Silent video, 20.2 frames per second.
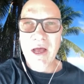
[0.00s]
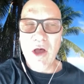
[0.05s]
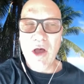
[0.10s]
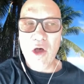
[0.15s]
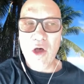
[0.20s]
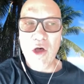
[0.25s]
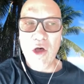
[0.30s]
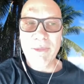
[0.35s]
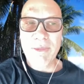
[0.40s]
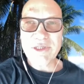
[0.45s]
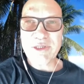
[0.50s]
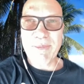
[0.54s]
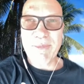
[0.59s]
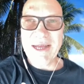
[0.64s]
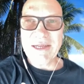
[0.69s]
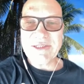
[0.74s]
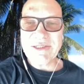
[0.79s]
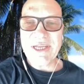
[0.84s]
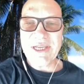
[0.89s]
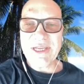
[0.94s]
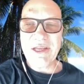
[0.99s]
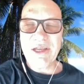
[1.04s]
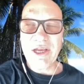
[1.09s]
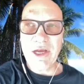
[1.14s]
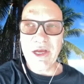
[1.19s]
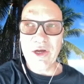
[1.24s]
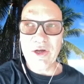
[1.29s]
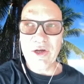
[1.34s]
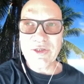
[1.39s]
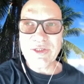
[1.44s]
almost about 10
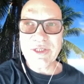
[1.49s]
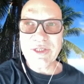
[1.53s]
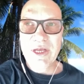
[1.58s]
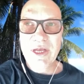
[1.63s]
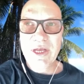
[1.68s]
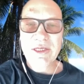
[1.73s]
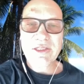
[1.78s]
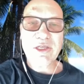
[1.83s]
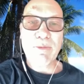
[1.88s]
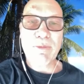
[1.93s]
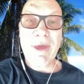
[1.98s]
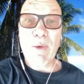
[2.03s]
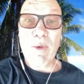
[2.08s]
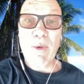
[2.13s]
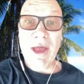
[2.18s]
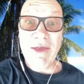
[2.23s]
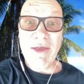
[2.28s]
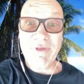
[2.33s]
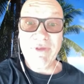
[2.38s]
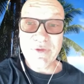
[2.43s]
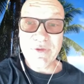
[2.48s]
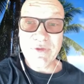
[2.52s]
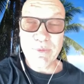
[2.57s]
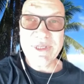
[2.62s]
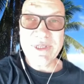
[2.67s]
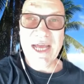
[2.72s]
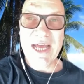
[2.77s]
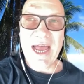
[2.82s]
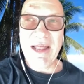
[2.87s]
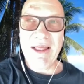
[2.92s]
years. So my wife is
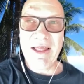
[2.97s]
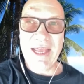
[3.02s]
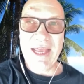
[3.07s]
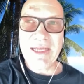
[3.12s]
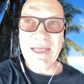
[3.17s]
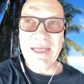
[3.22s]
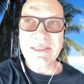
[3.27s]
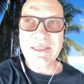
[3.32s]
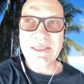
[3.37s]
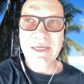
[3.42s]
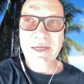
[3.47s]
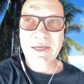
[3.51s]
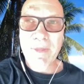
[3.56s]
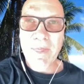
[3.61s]
from Thailand,